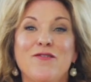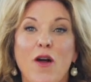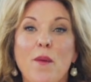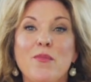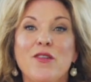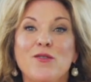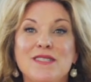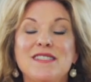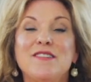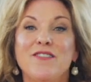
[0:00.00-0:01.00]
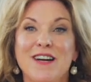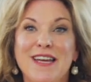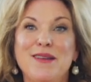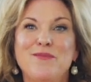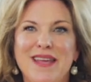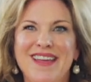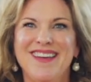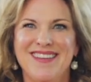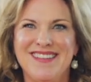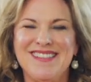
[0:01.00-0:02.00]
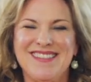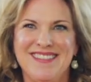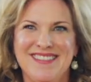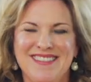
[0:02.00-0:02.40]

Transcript: from those divine beings.